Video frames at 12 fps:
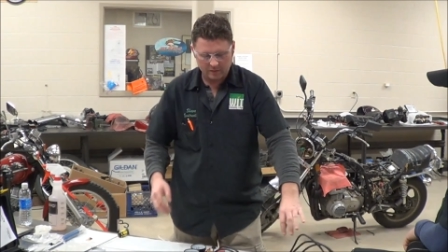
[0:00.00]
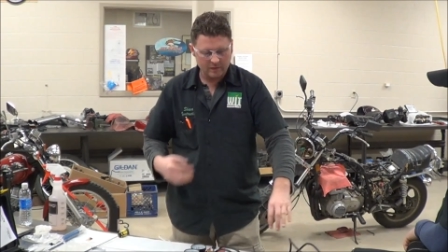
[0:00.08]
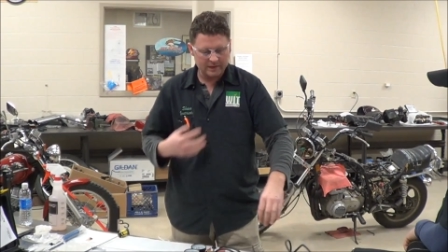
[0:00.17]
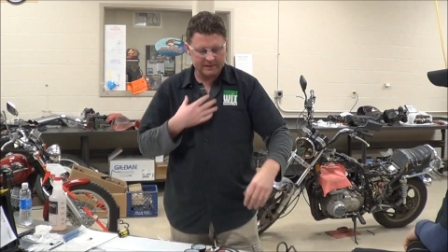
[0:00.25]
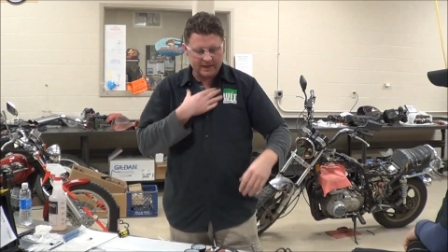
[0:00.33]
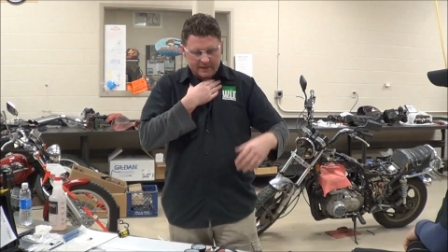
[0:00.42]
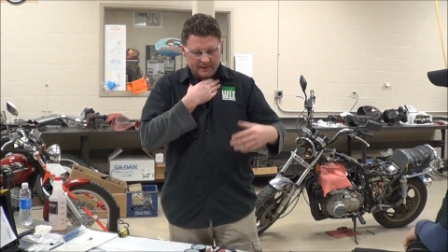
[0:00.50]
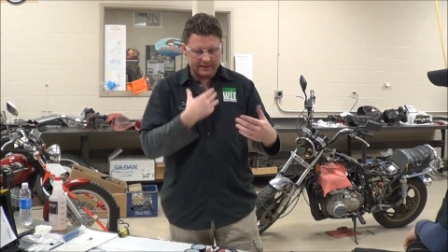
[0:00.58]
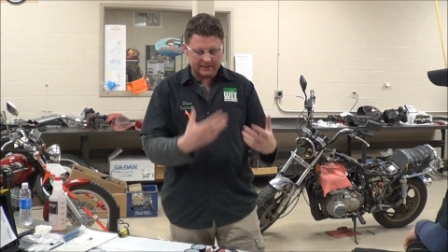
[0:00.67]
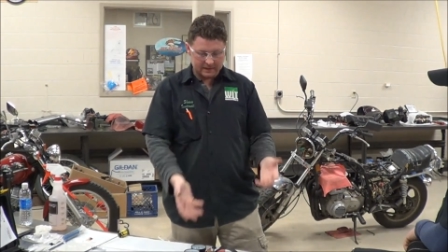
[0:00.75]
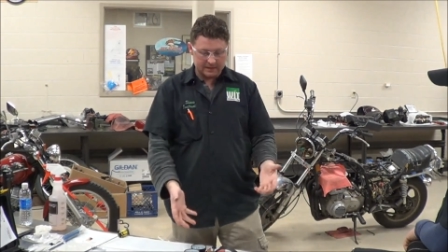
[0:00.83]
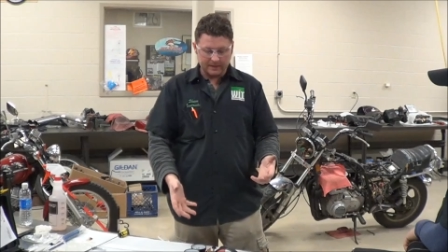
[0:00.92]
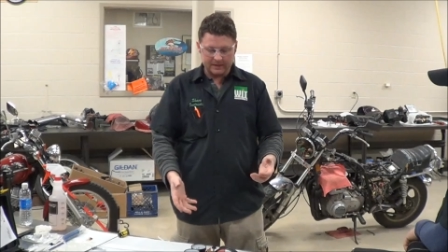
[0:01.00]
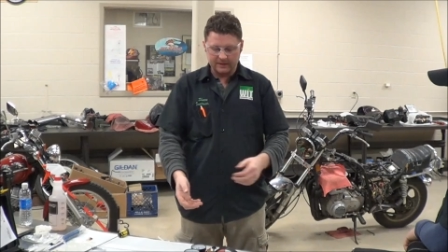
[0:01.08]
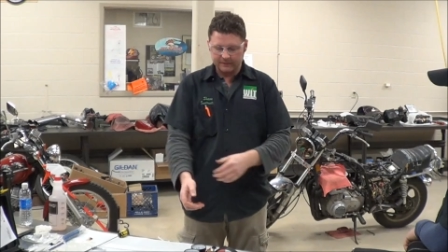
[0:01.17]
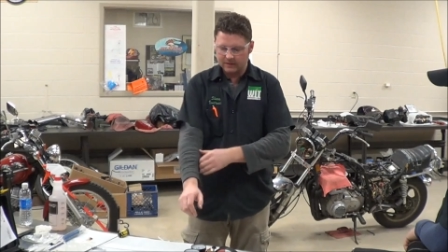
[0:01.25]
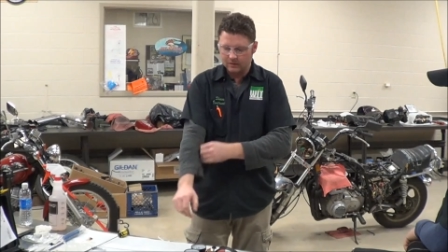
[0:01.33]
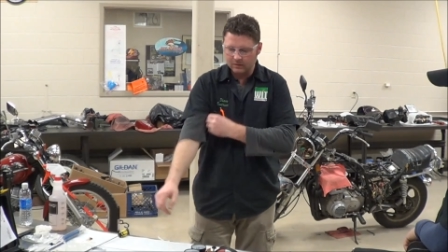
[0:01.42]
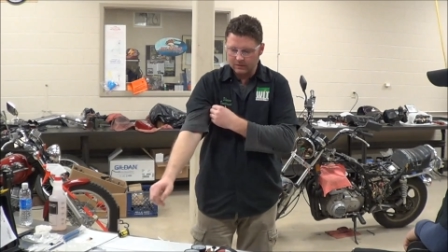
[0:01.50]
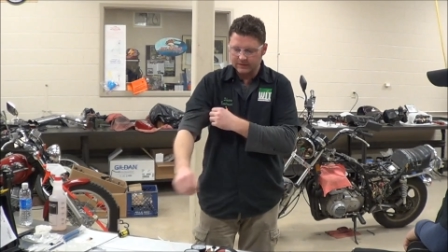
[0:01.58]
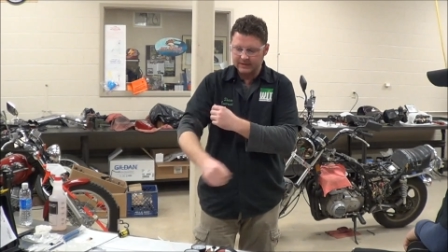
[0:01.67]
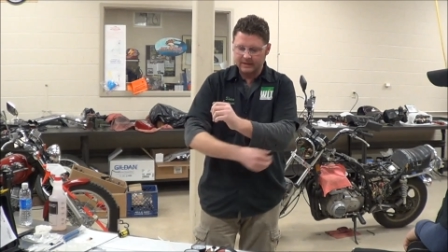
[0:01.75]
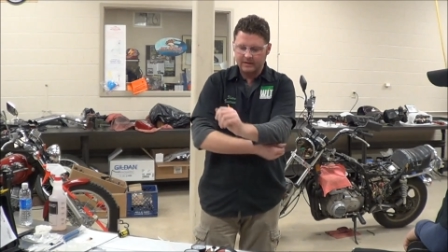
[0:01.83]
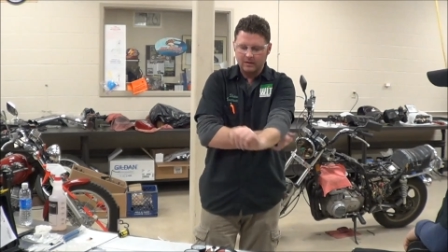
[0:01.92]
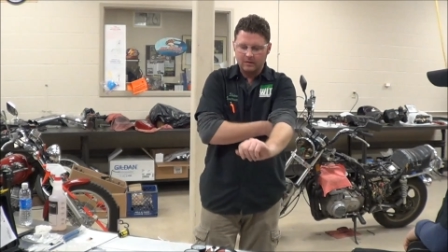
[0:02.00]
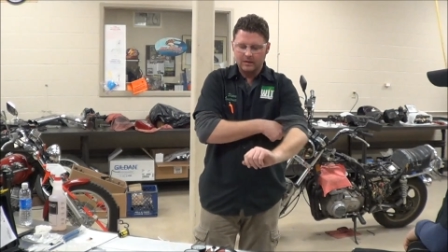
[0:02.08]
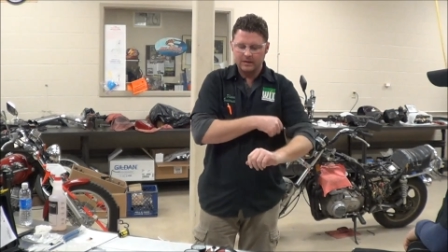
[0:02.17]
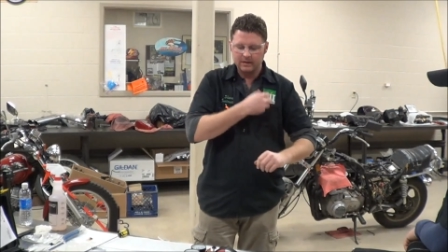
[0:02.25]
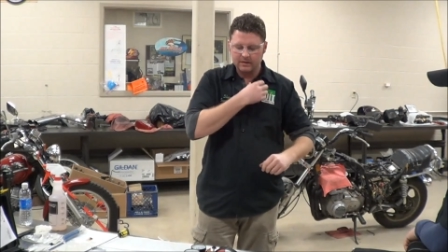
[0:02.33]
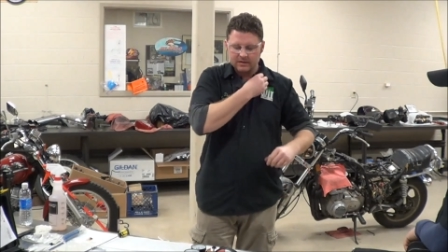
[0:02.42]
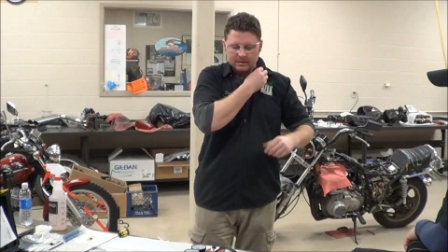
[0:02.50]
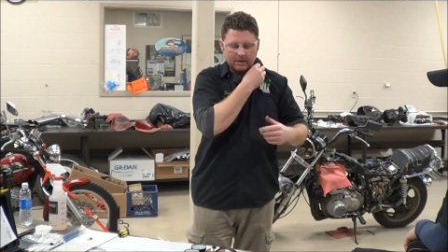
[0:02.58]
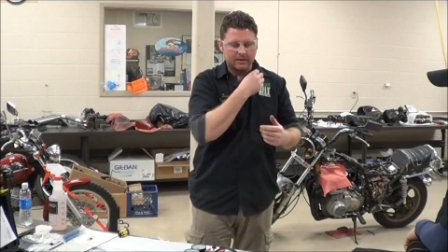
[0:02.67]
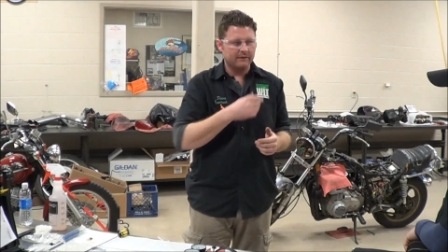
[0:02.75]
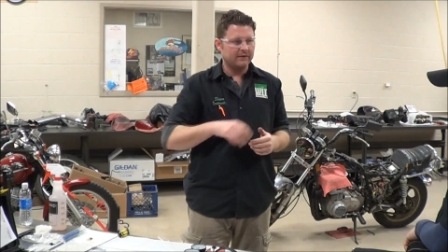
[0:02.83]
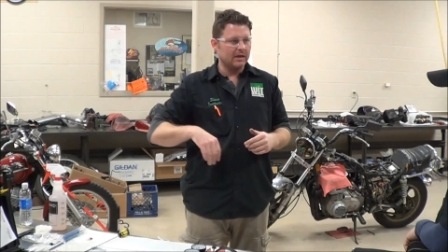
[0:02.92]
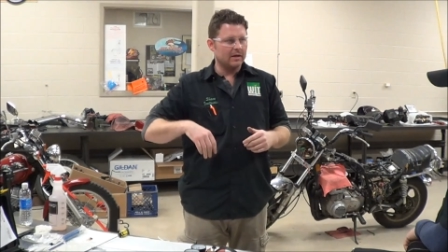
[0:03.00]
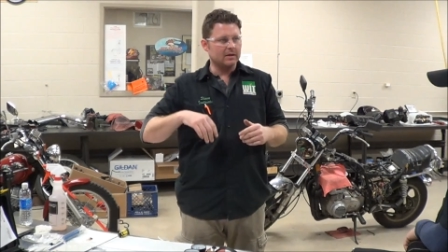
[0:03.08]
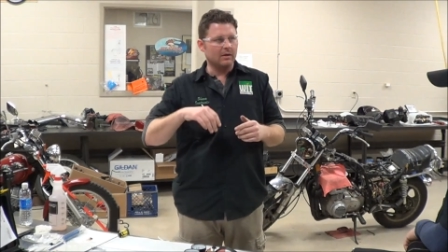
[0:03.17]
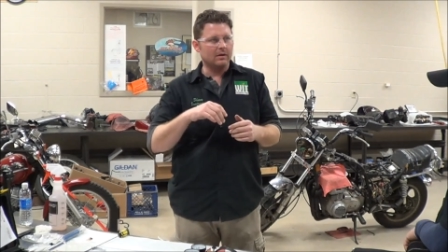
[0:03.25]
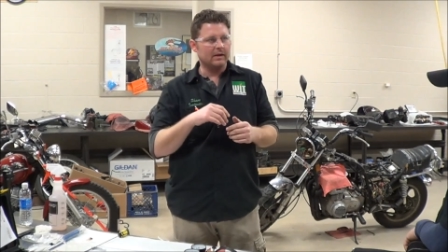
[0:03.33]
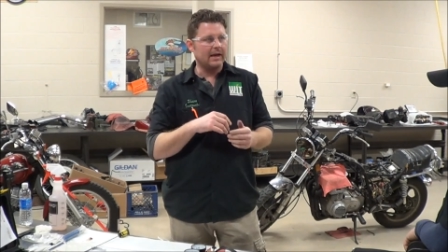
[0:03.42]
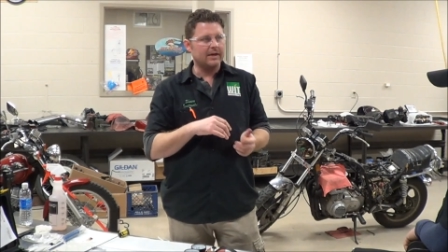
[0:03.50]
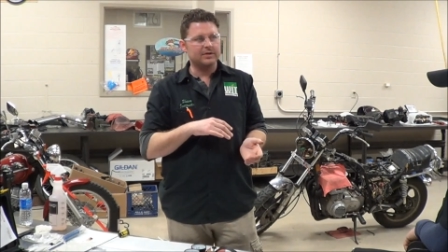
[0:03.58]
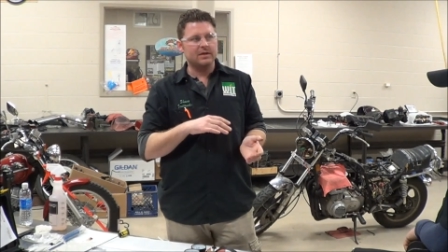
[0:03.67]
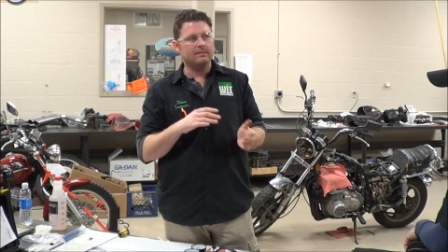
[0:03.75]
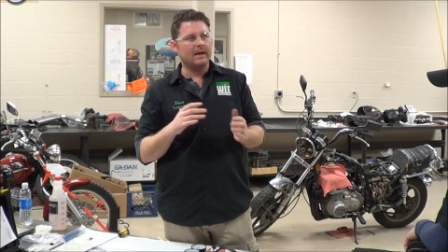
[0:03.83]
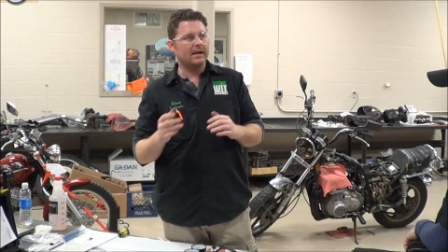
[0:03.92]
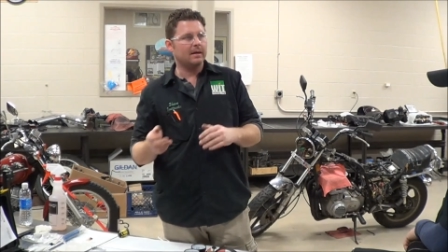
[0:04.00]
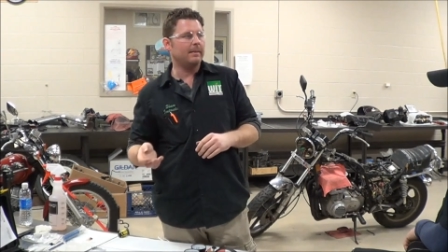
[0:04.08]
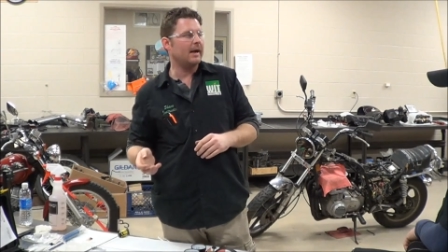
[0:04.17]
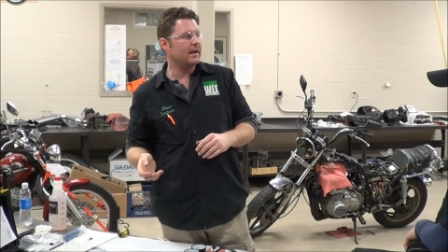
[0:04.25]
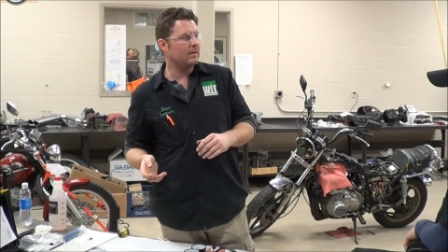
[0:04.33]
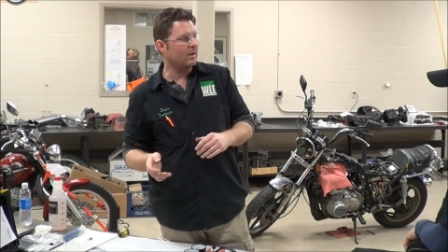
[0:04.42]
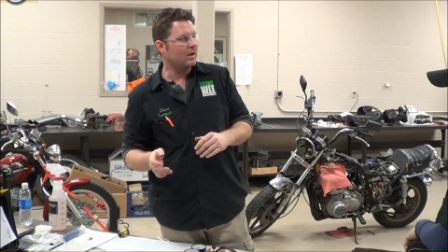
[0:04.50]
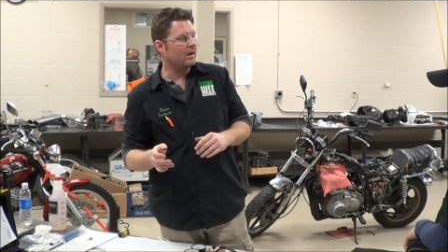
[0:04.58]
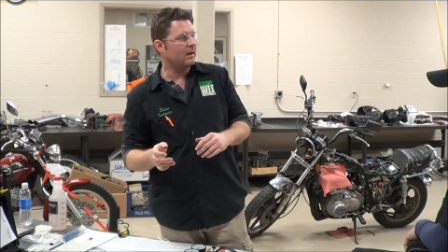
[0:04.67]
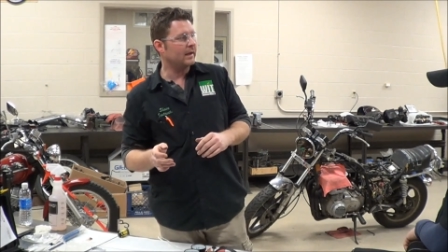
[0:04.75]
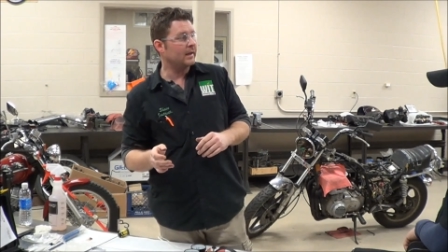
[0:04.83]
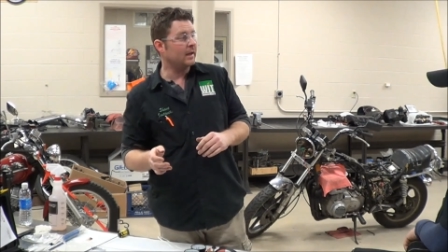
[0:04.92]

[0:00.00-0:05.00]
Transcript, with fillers: don't want to take these expensive tools and go to use them on the vehicle and actually make a bike wrong.